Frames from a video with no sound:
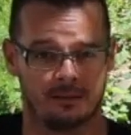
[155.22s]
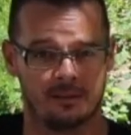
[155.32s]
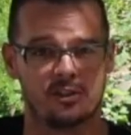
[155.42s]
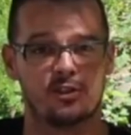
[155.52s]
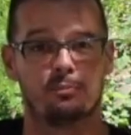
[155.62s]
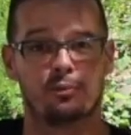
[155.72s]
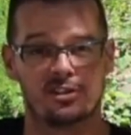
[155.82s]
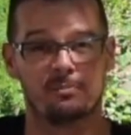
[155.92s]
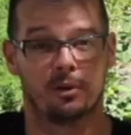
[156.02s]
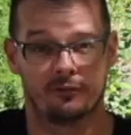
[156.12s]
This is the
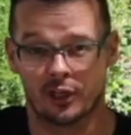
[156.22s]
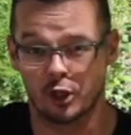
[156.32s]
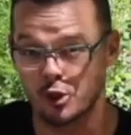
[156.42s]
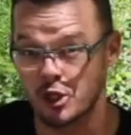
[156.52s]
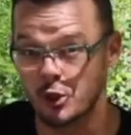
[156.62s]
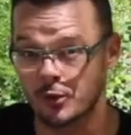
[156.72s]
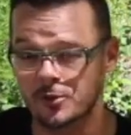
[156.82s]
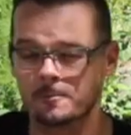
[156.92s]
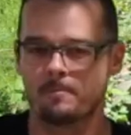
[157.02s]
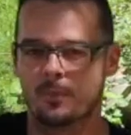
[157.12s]
present perfect
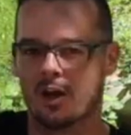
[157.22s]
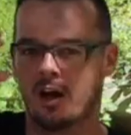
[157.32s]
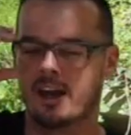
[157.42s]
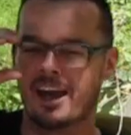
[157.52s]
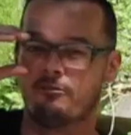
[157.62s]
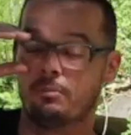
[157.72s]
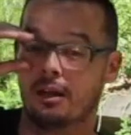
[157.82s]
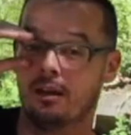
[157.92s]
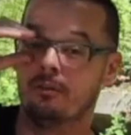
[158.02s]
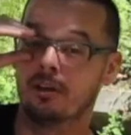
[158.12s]
continuous. I have
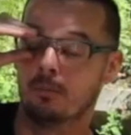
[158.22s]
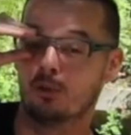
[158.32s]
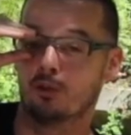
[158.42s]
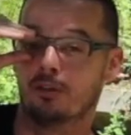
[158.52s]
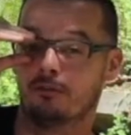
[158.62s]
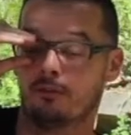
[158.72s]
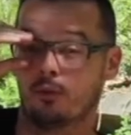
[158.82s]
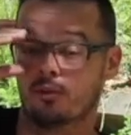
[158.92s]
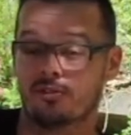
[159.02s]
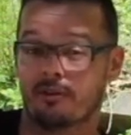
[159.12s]
been living in Madrid
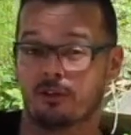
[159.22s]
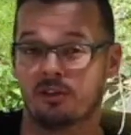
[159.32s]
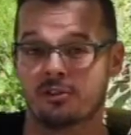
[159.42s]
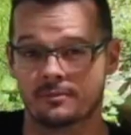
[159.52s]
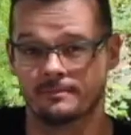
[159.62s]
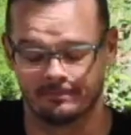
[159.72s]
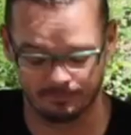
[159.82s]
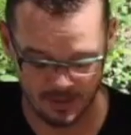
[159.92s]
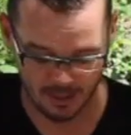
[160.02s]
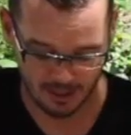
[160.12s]
for 7 years.
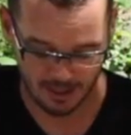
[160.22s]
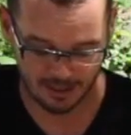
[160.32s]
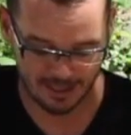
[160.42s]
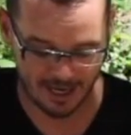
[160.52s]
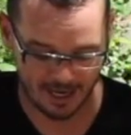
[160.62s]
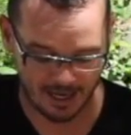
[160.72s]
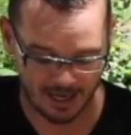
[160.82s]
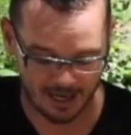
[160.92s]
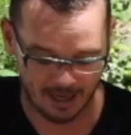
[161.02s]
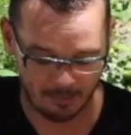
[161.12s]
And
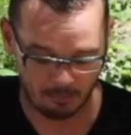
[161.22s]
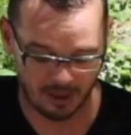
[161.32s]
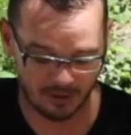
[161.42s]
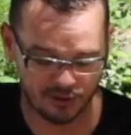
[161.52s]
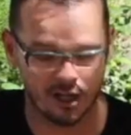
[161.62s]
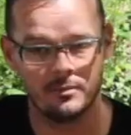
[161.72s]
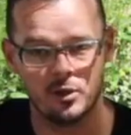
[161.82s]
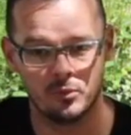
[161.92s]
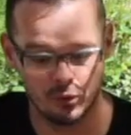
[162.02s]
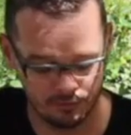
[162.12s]
by the time you
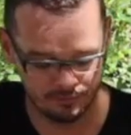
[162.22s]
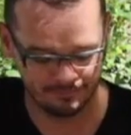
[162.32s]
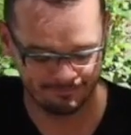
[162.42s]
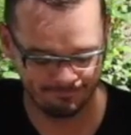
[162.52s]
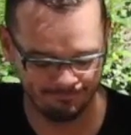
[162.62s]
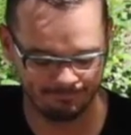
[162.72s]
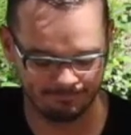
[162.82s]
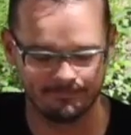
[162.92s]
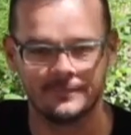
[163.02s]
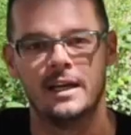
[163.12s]
move,
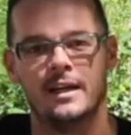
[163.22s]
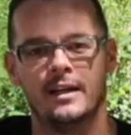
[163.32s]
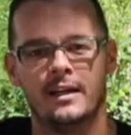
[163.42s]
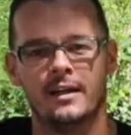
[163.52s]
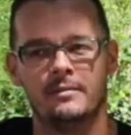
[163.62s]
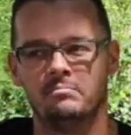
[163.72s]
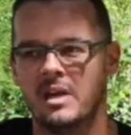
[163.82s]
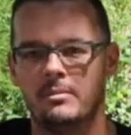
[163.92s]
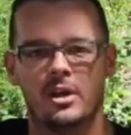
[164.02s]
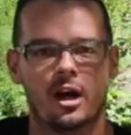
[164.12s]

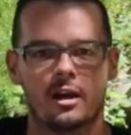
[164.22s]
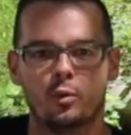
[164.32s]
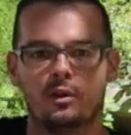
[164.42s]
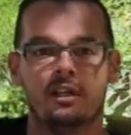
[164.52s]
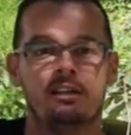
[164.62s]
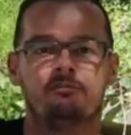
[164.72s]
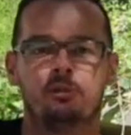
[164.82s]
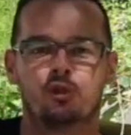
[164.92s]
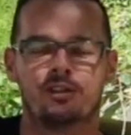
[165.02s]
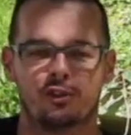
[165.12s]
maybe I will leave
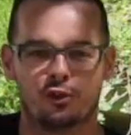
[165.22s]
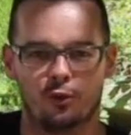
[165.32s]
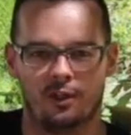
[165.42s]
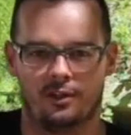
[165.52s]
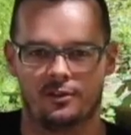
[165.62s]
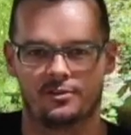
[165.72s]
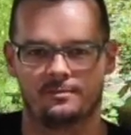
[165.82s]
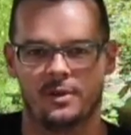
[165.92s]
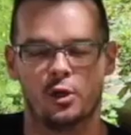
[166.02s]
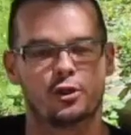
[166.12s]
Madrid in 2 years.
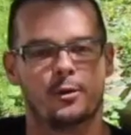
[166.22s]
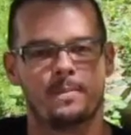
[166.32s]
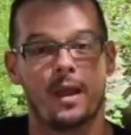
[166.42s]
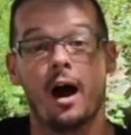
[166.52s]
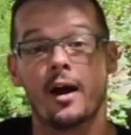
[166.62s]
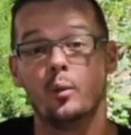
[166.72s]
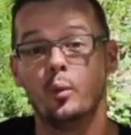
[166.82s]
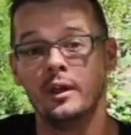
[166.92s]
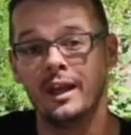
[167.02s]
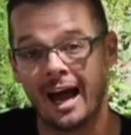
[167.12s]
So I
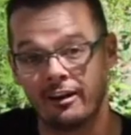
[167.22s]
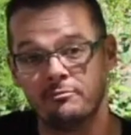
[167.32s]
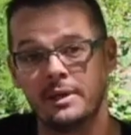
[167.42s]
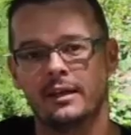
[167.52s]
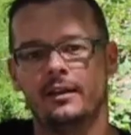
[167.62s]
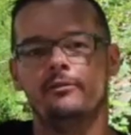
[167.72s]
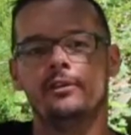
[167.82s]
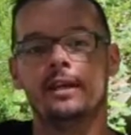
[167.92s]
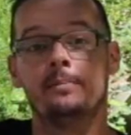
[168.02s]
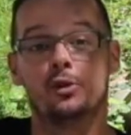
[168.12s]
will have been
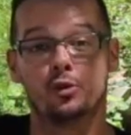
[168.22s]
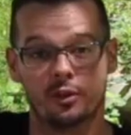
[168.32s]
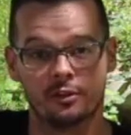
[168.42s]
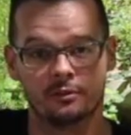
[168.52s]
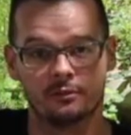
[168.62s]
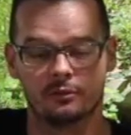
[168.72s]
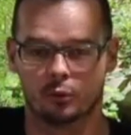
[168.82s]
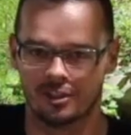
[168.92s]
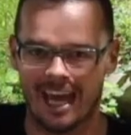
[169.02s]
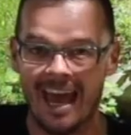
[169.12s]
living in Madrid for
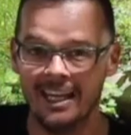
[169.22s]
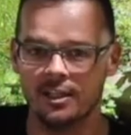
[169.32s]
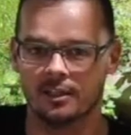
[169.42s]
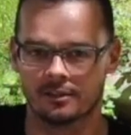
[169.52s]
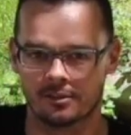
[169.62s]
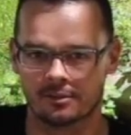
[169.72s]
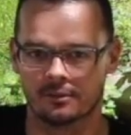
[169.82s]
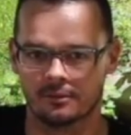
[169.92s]
10 years,